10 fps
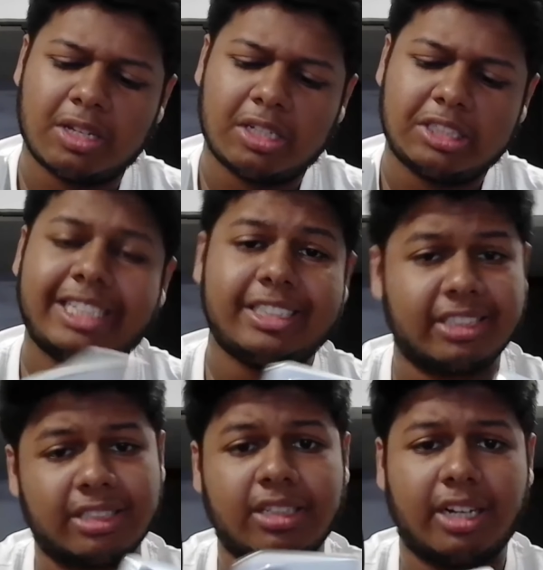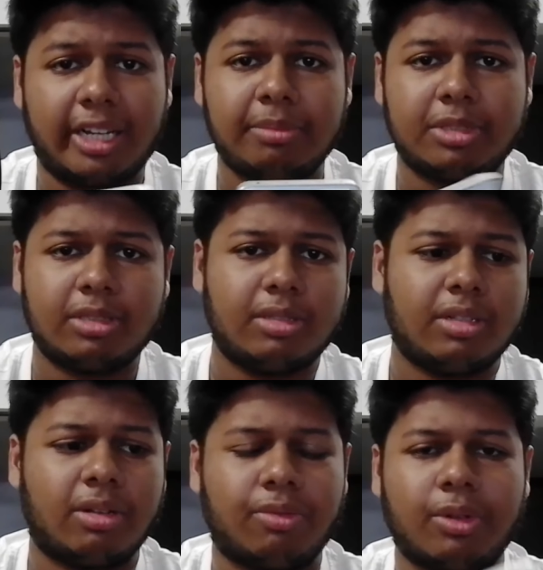changes in the names,
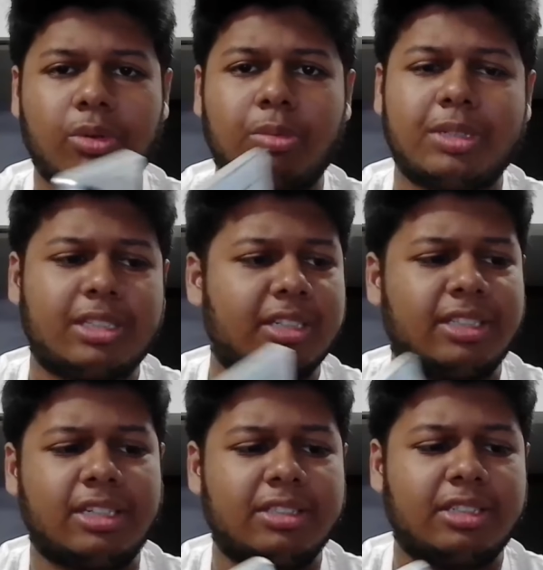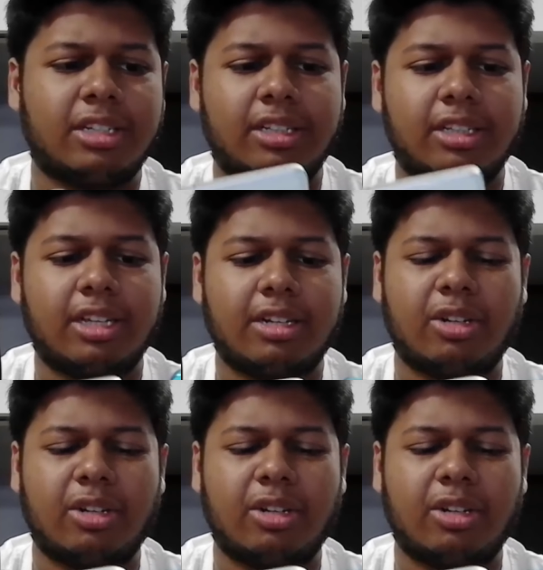a few misunderstandings here and there.